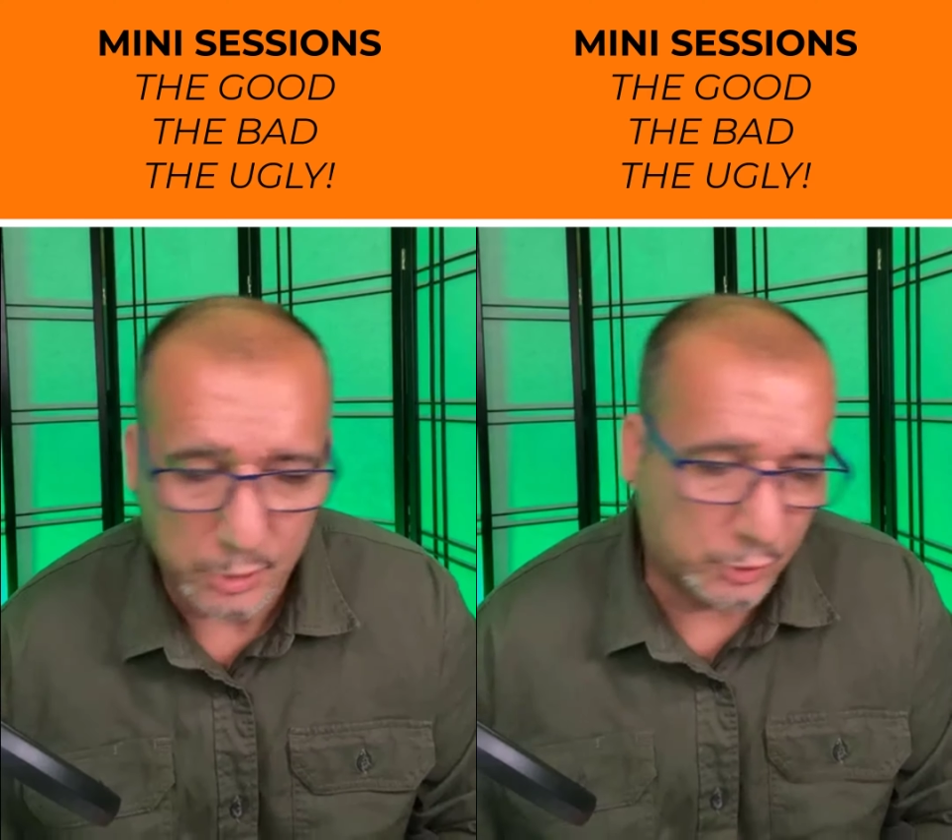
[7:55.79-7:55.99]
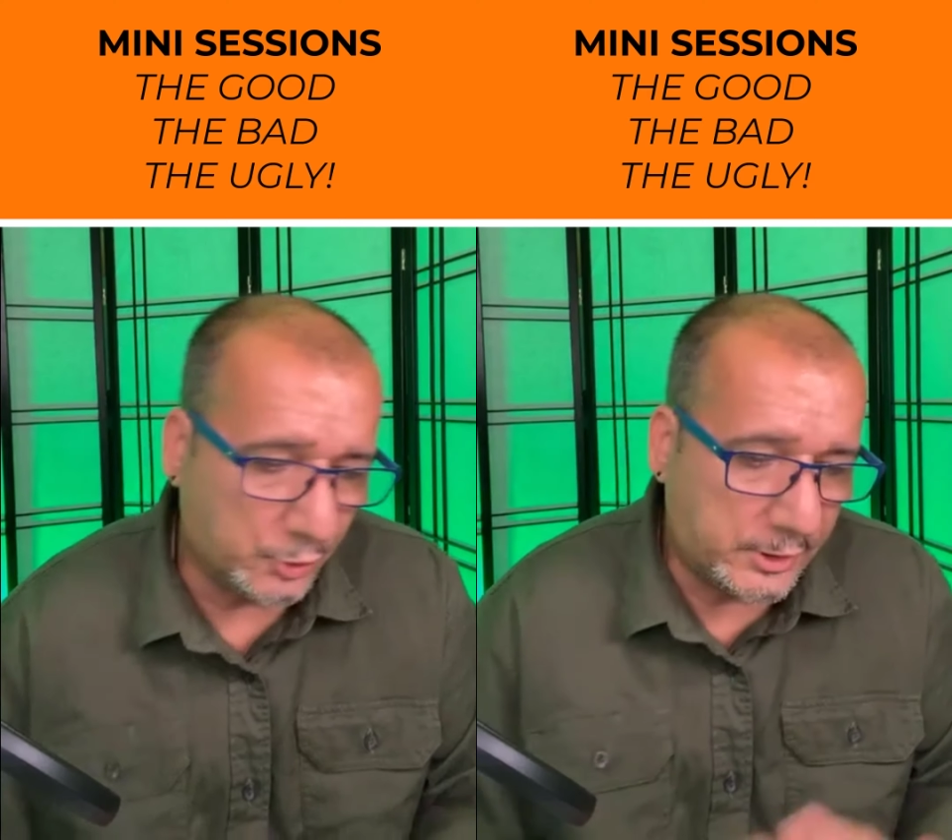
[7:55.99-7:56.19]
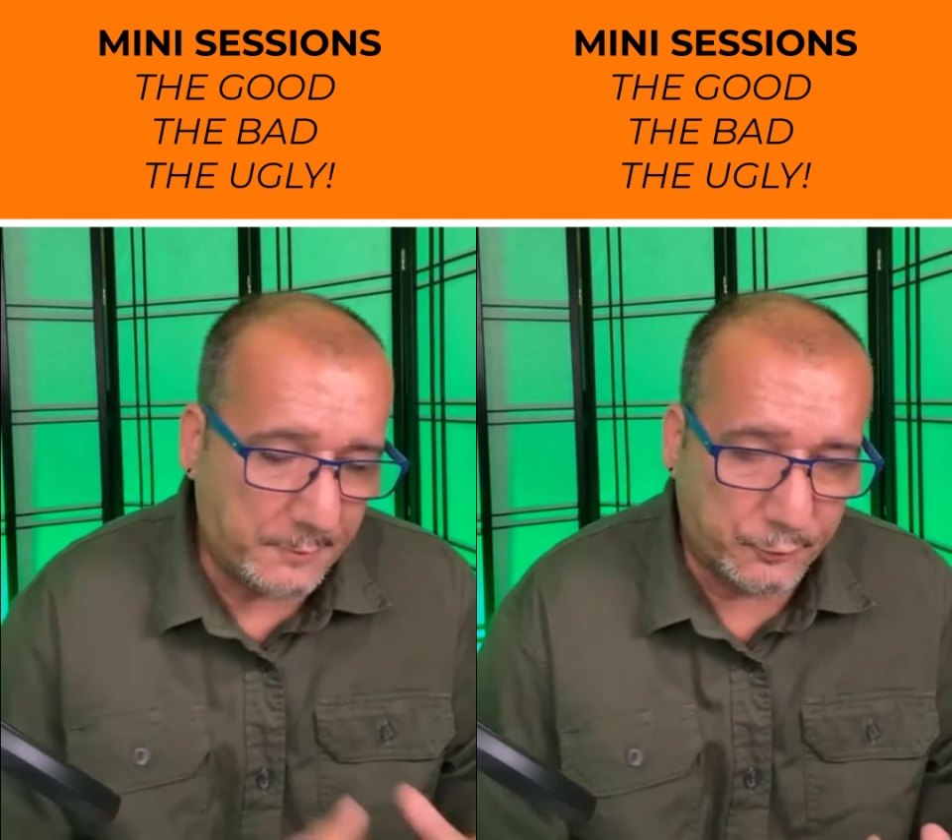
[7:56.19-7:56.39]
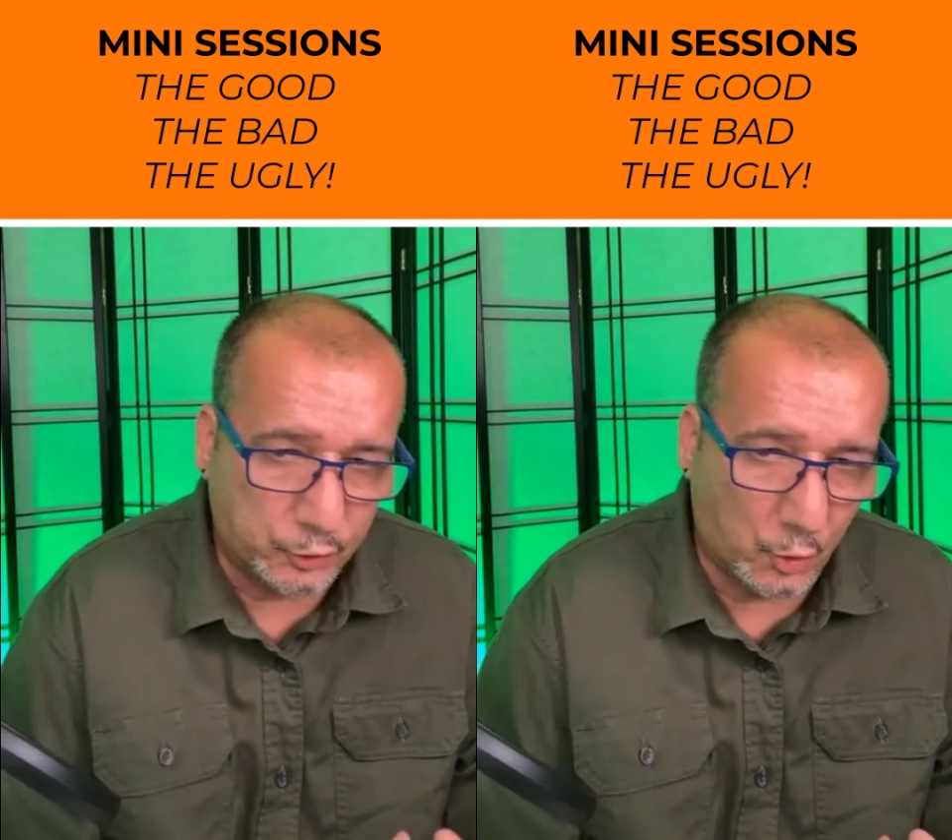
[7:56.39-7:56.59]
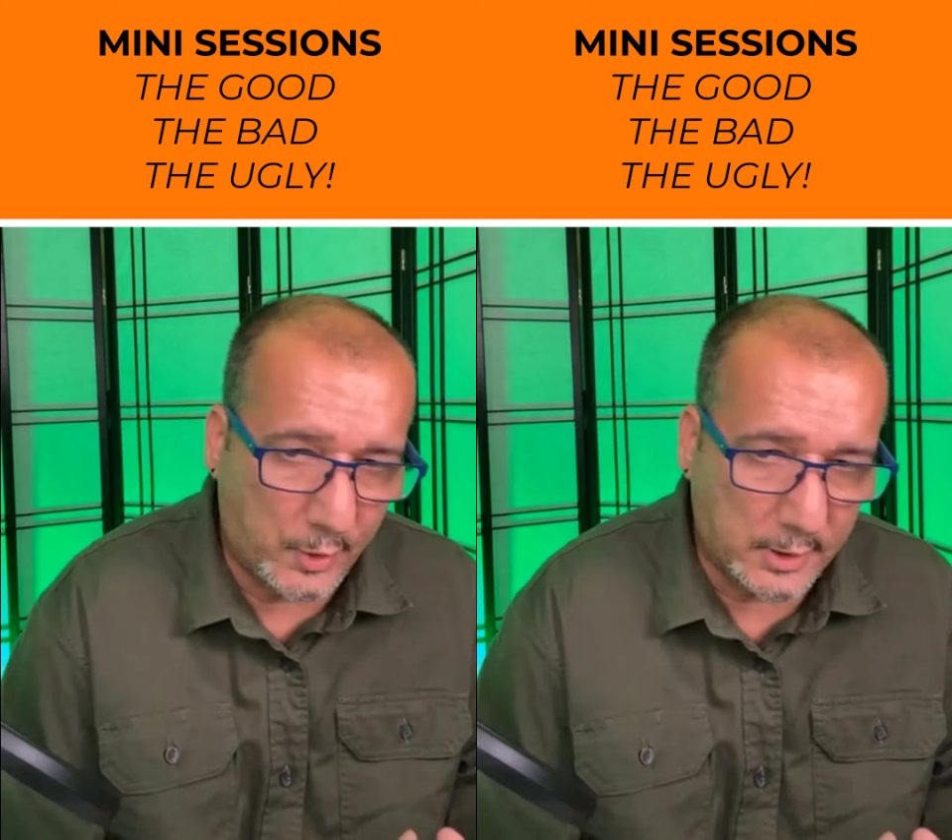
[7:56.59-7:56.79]
Do you
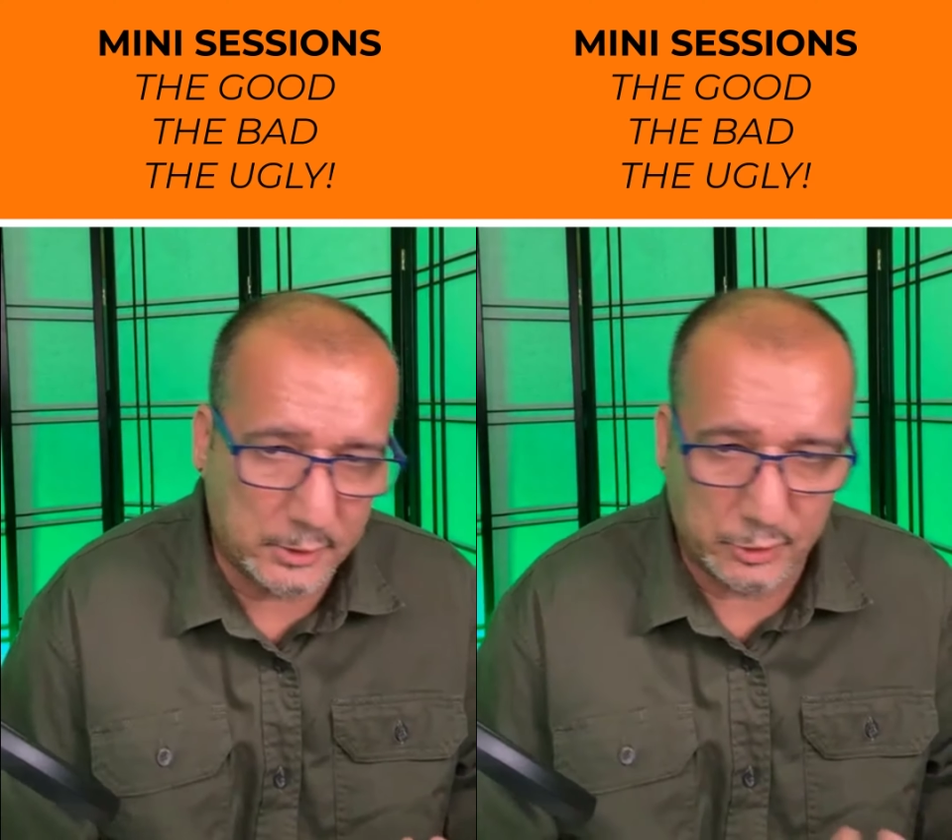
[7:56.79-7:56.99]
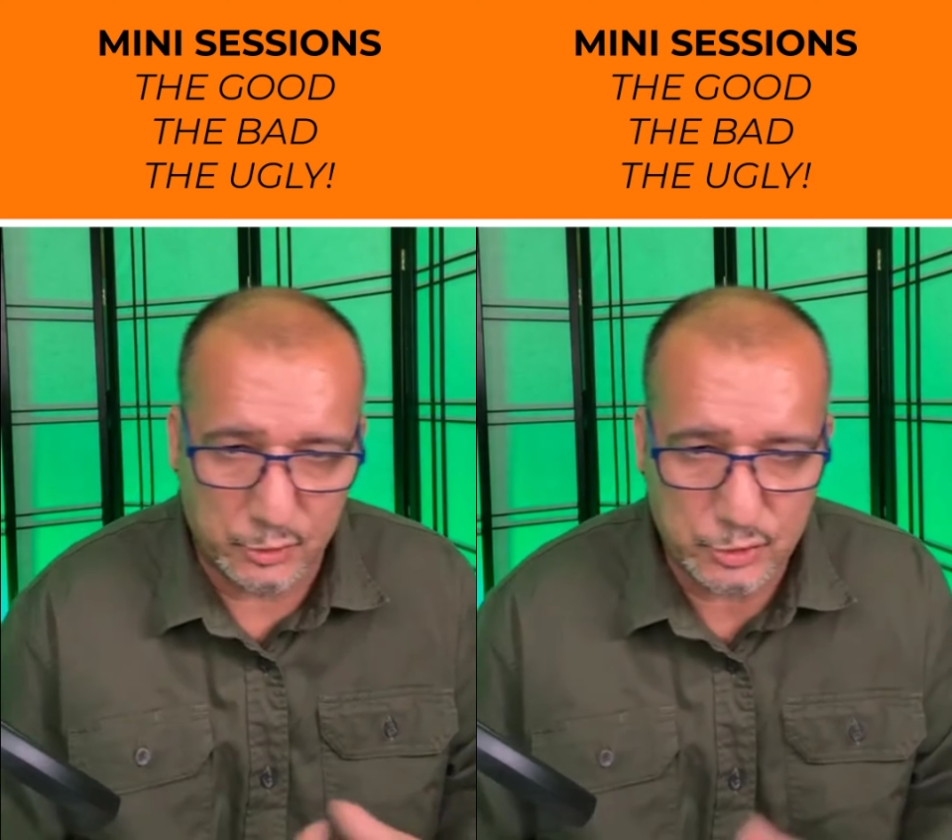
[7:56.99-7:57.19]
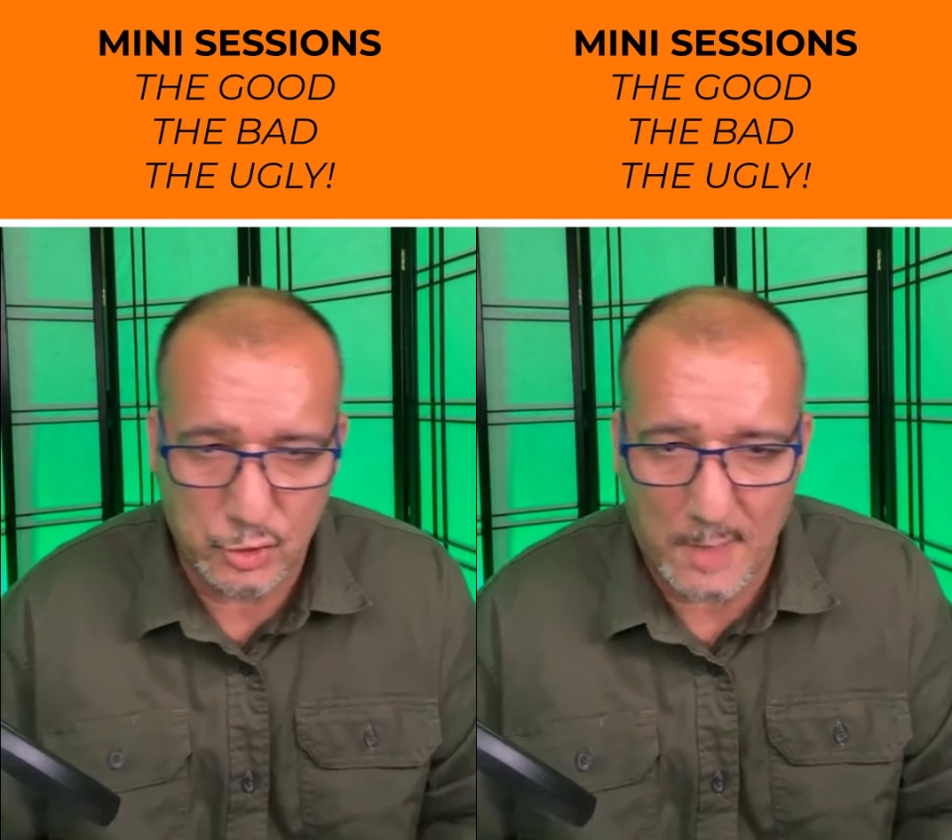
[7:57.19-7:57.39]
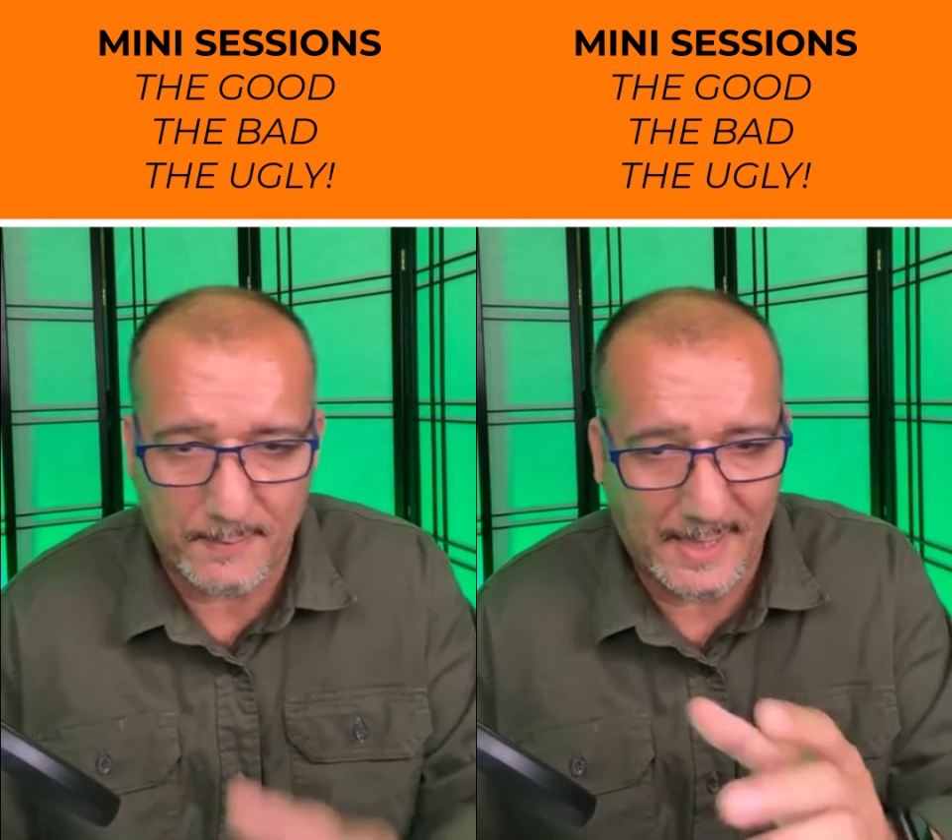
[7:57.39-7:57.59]
keep doing it? Did you stop?